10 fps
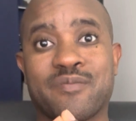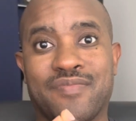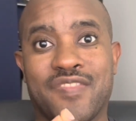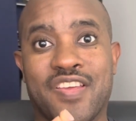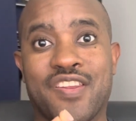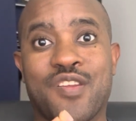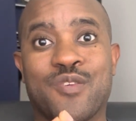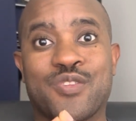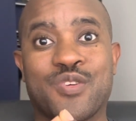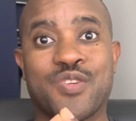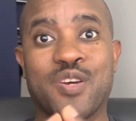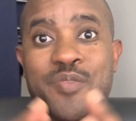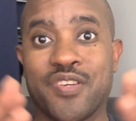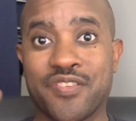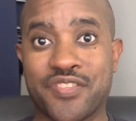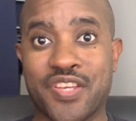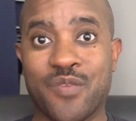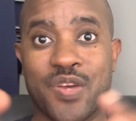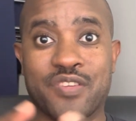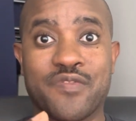And also to help you understand
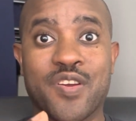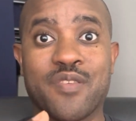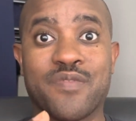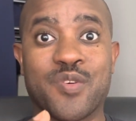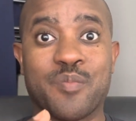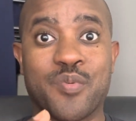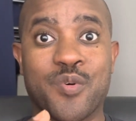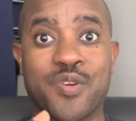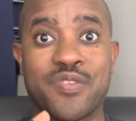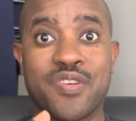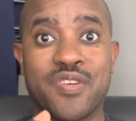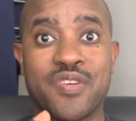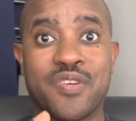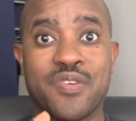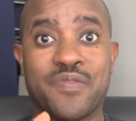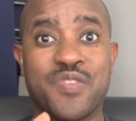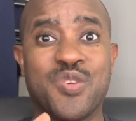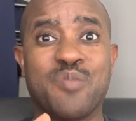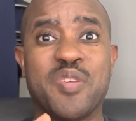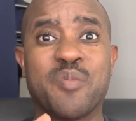why it's very, very important for you
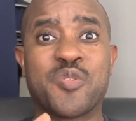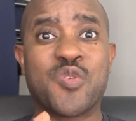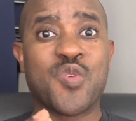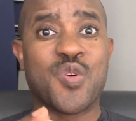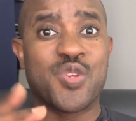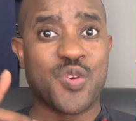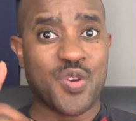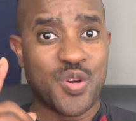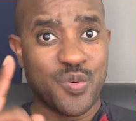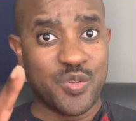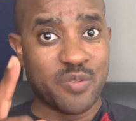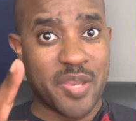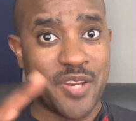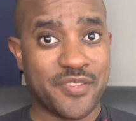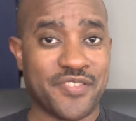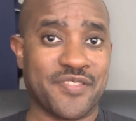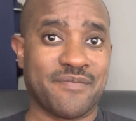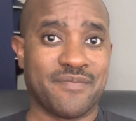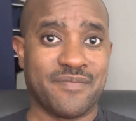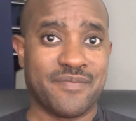to be able to grow your own tomatoes.
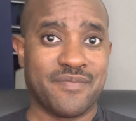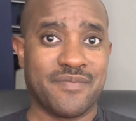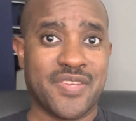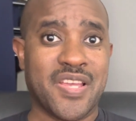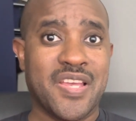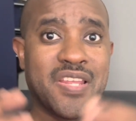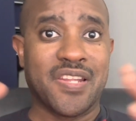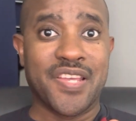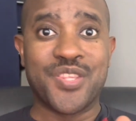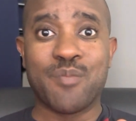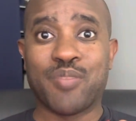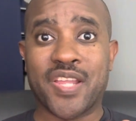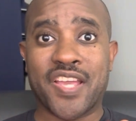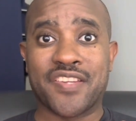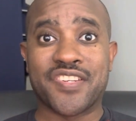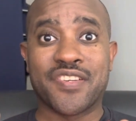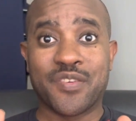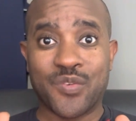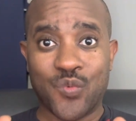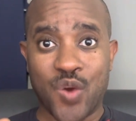Let the plant
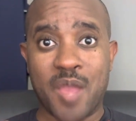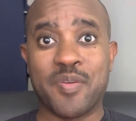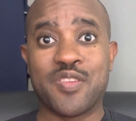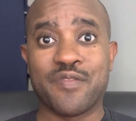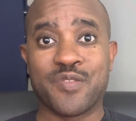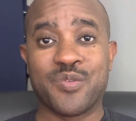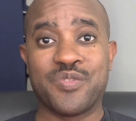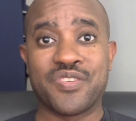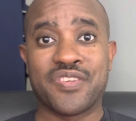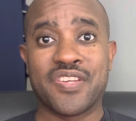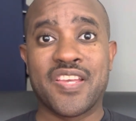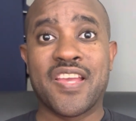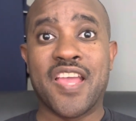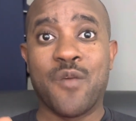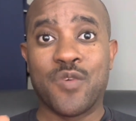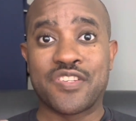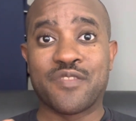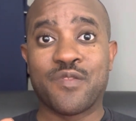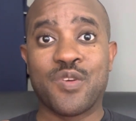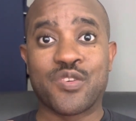ripen the fruit, and once the
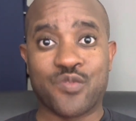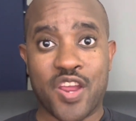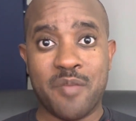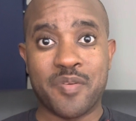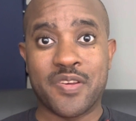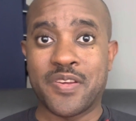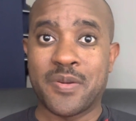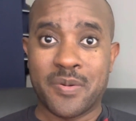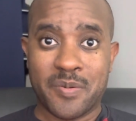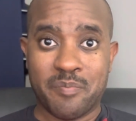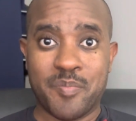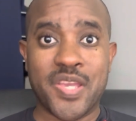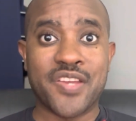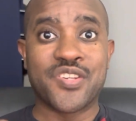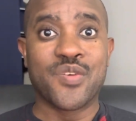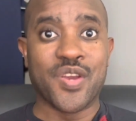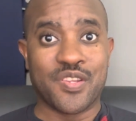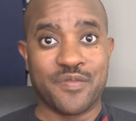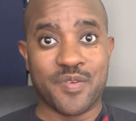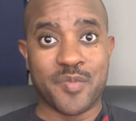fruit is ripe, pick it directly
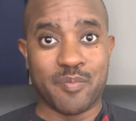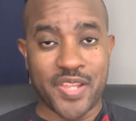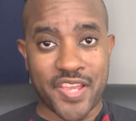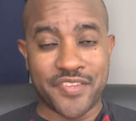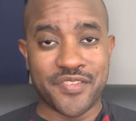from the plant.